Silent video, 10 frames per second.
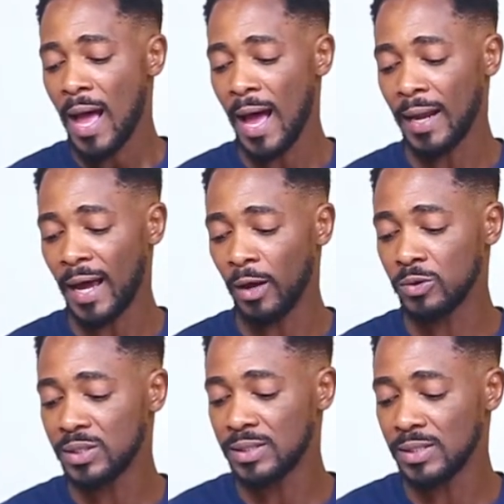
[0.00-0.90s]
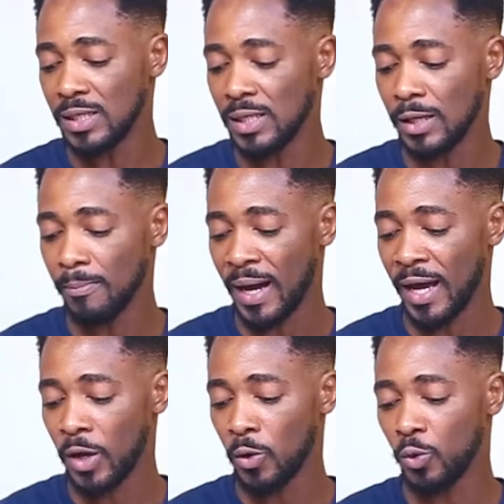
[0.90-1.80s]
and I will see
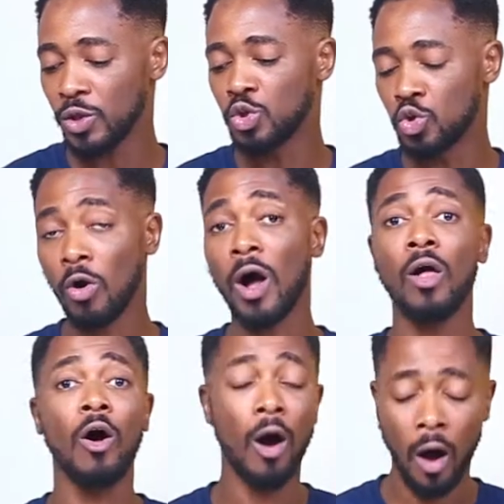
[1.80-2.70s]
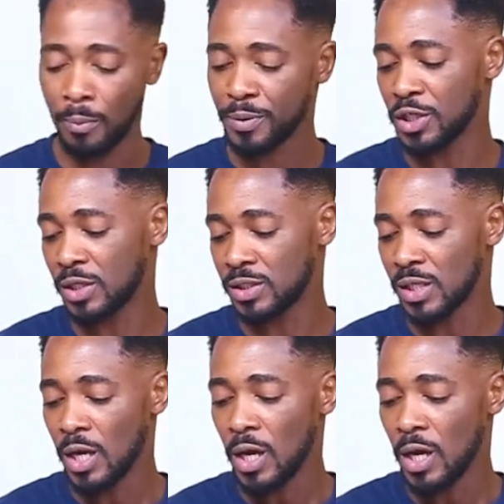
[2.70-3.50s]
my withdrawal options.